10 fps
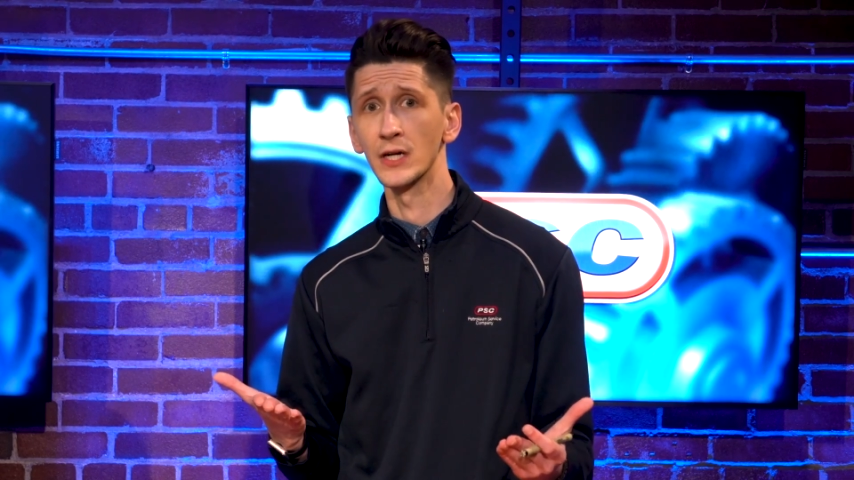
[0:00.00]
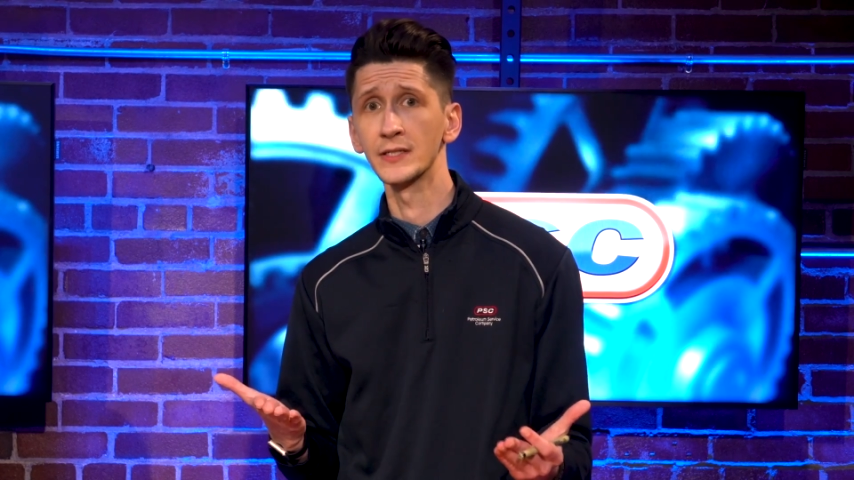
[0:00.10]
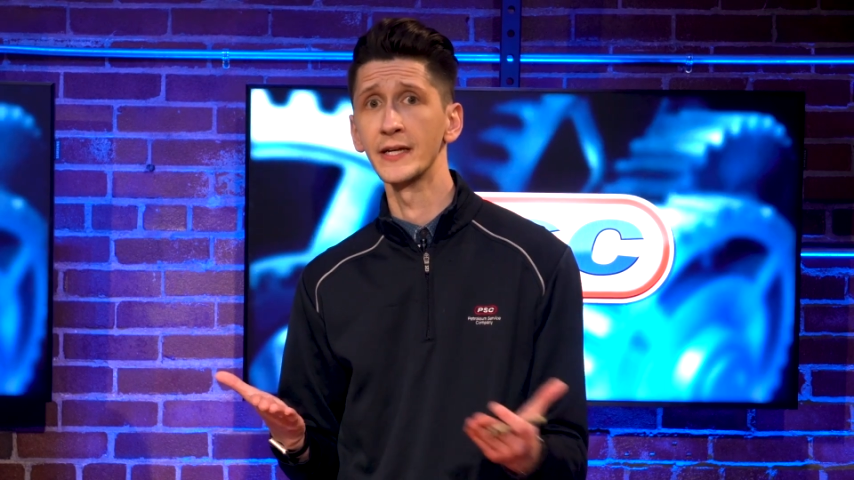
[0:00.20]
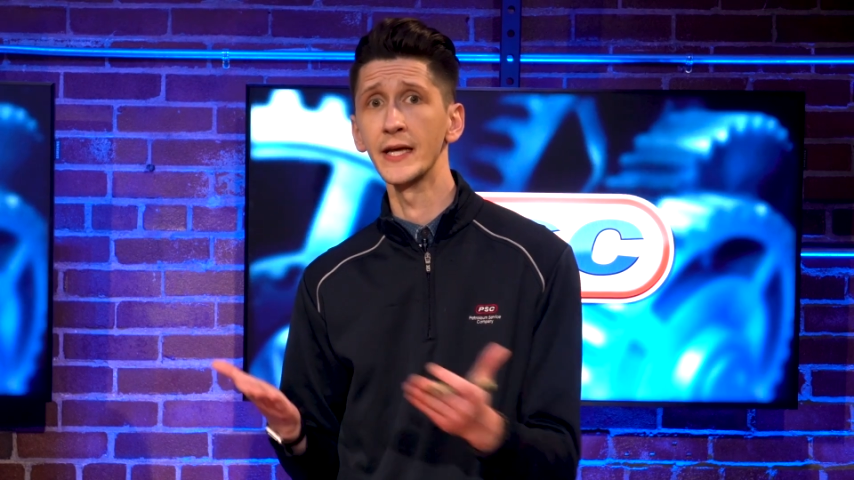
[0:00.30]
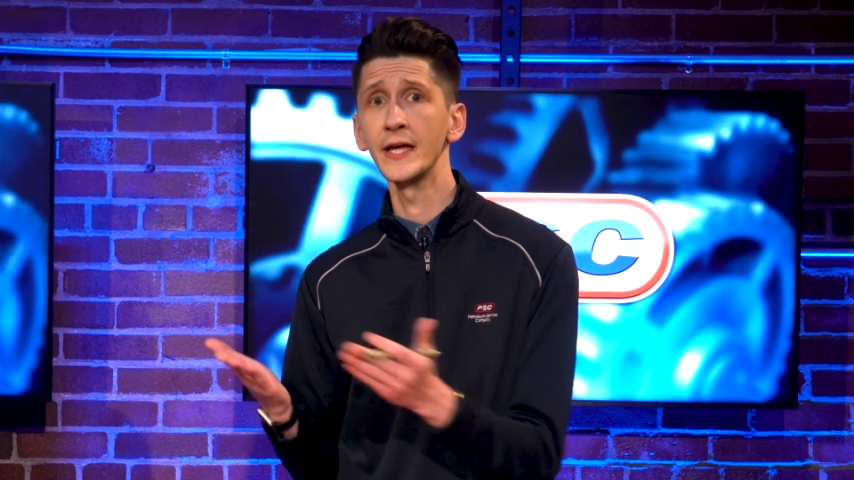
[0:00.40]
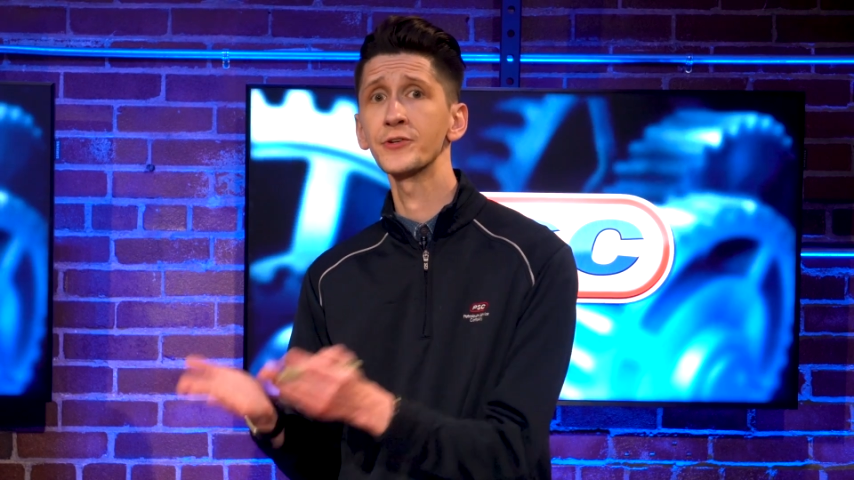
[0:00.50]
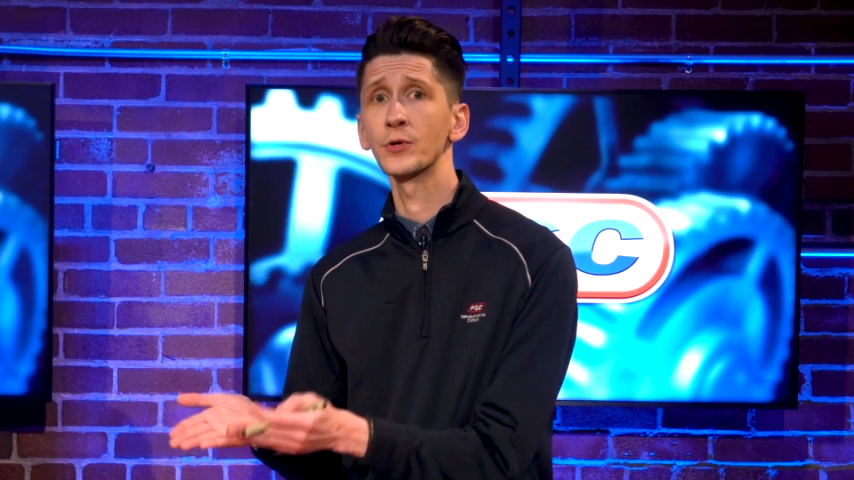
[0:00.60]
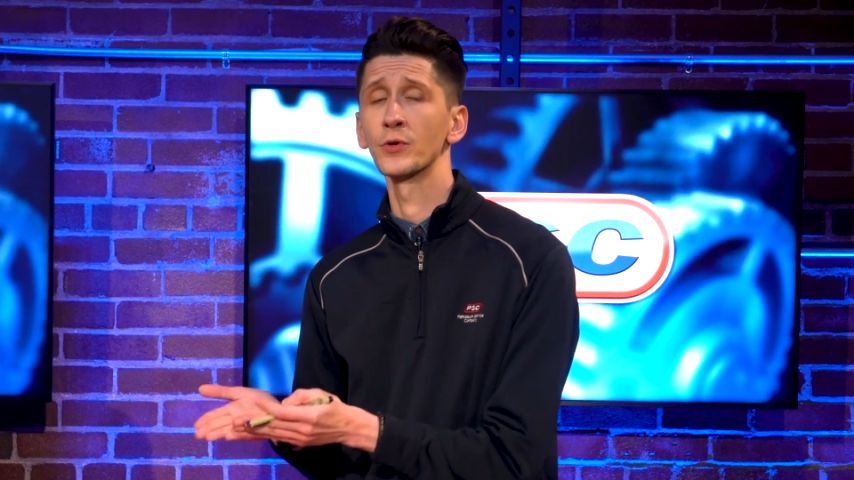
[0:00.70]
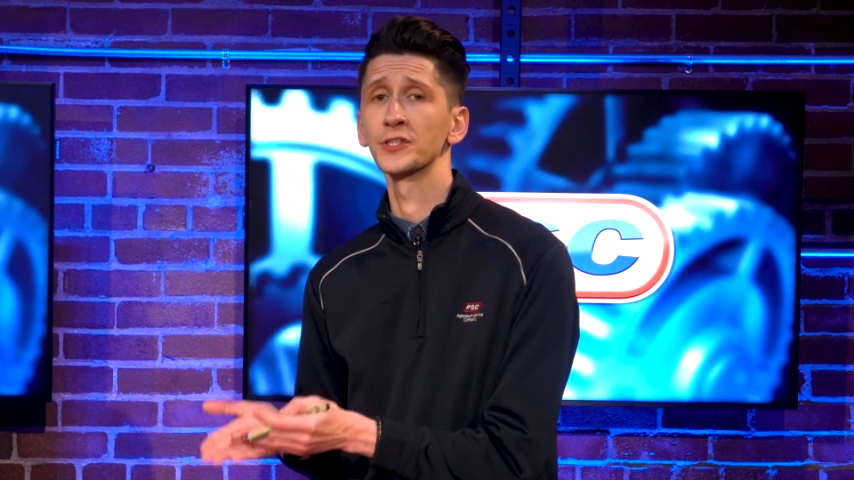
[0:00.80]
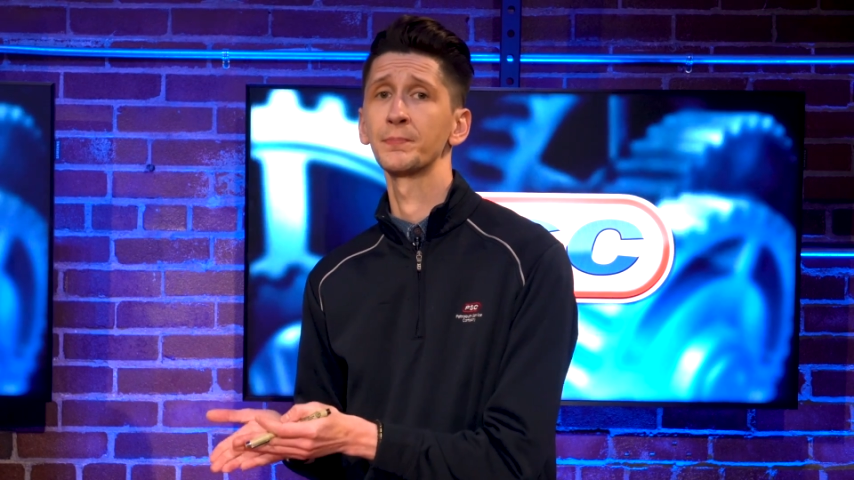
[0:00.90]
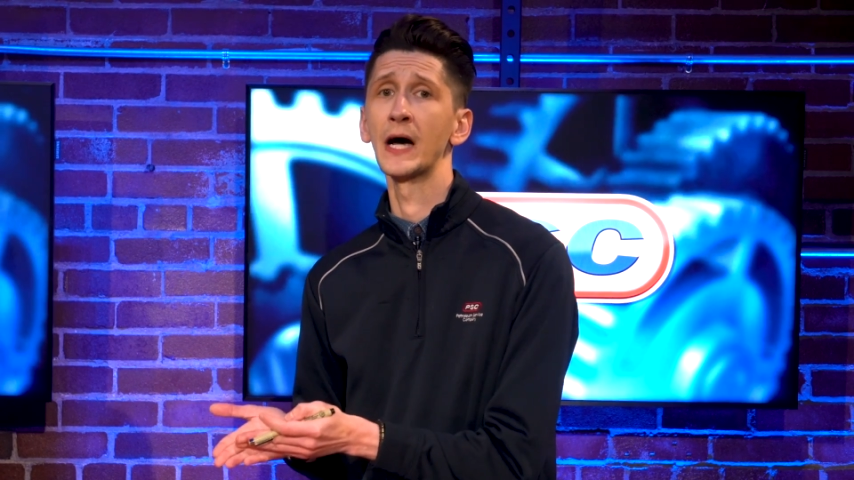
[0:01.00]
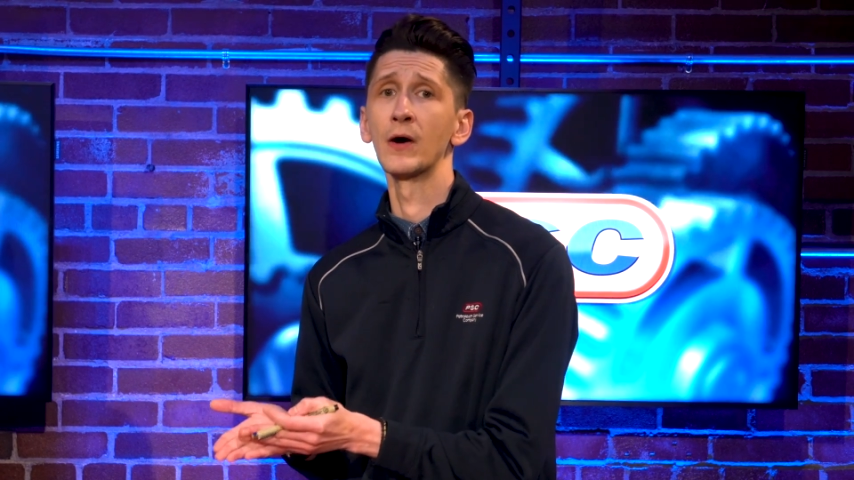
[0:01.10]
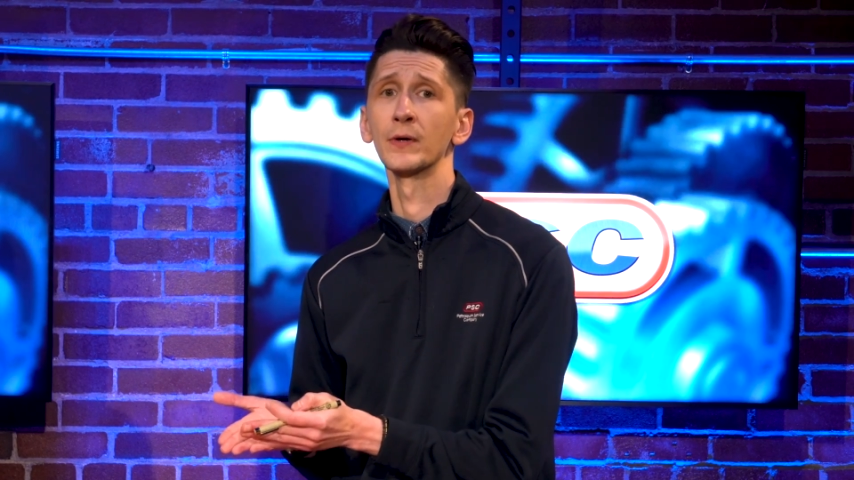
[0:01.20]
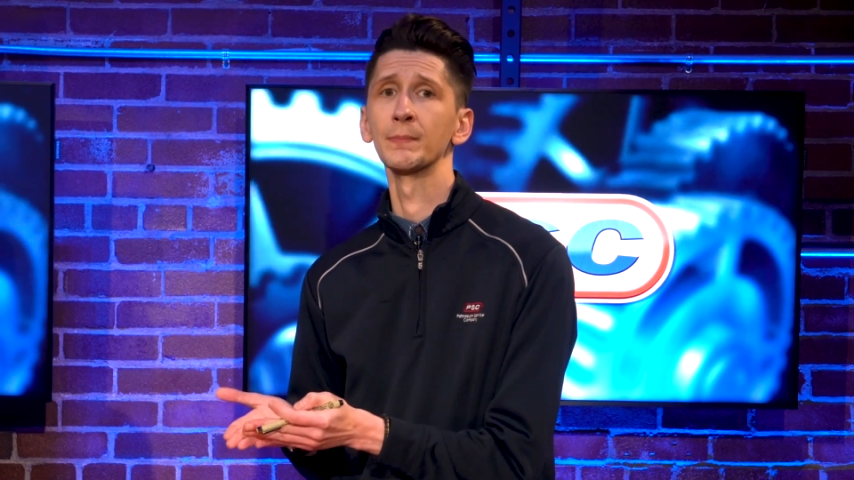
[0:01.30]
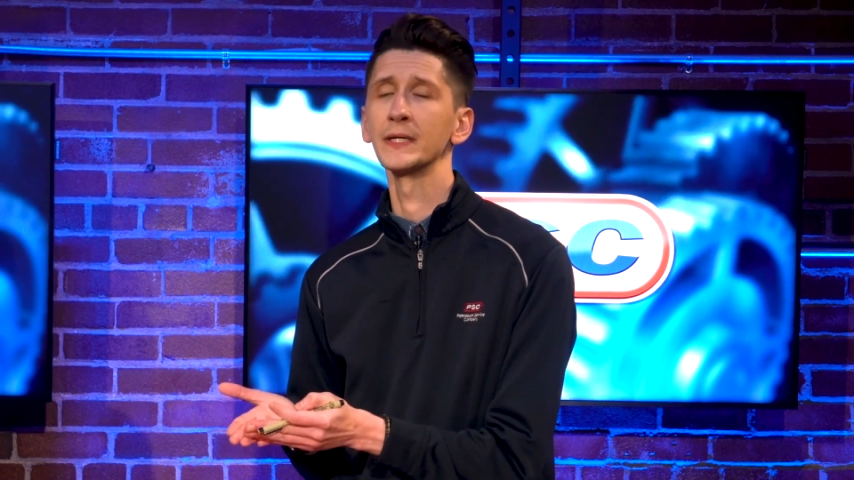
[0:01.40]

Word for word: octane and your horsepower,